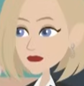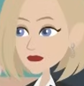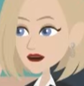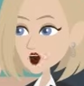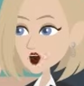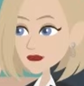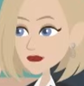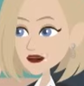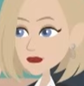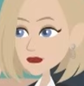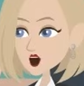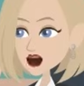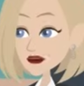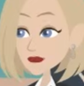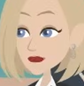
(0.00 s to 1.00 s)
For
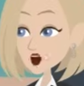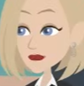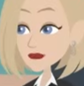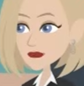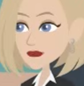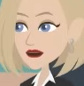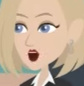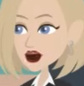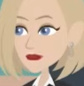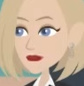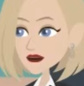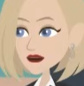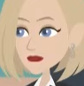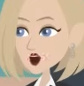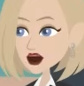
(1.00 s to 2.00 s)
example, if your verb
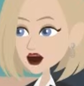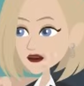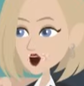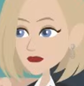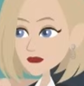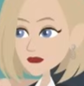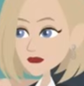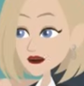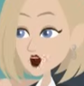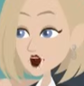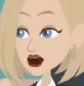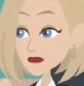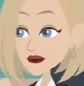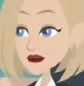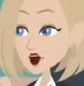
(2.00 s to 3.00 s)
is go, you might
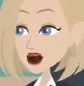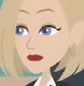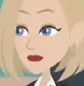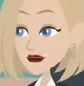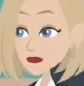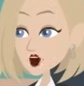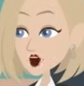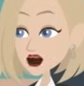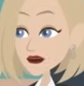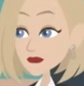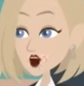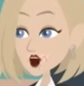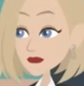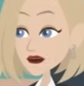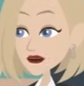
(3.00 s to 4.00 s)
say, I
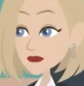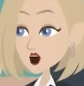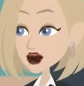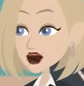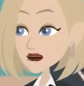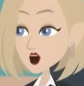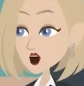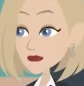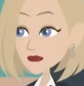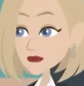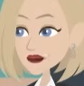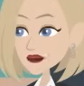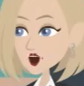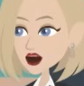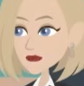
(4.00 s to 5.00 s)
go to the park
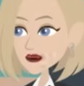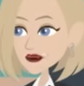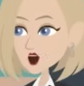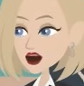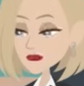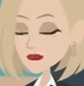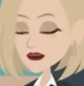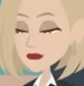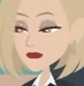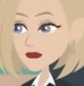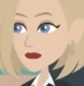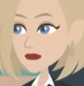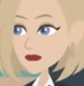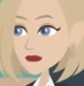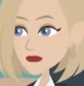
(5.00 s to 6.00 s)
every day.
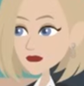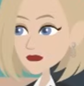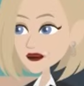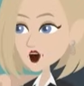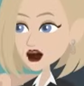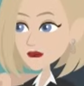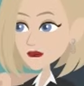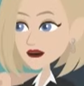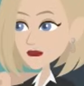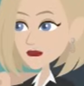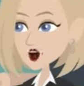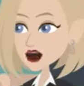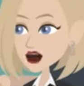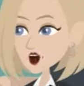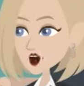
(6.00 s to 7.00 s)
Yesterday I went to the
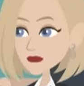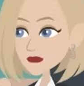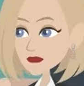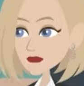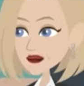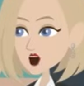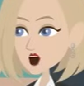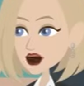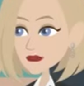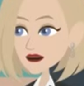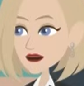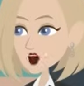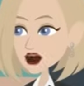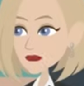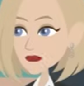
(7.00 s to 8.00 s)
park.
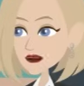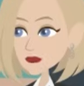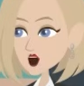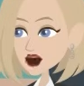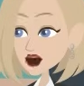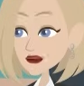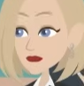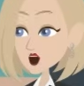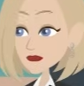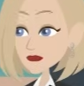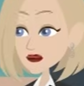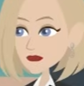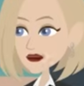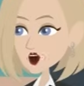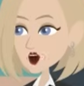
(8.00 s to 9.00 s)
And tomorrow
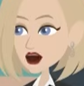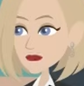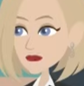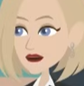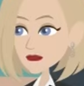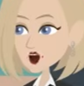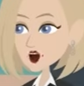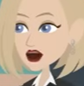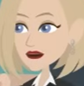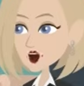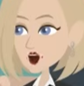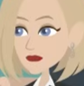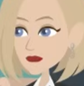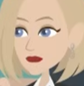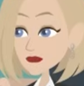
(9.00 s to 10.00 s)
I will go to the
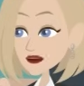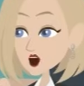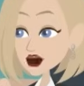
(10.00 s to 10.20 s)
park.